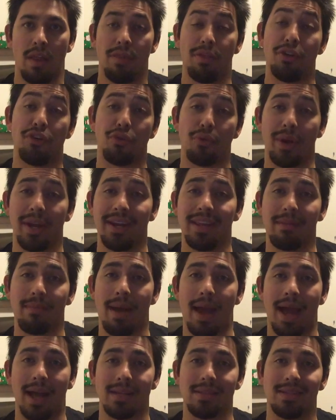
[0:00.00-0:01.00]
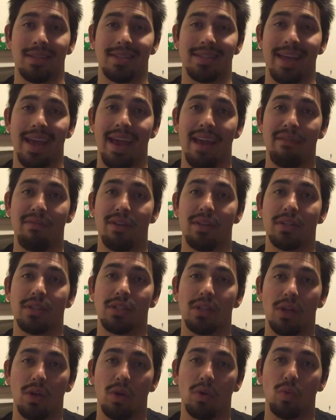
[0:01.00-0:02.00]
The training max is the
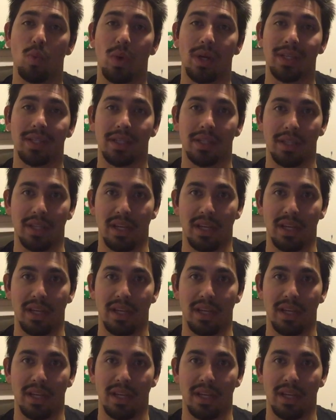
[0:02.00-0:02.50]
heaviest load one can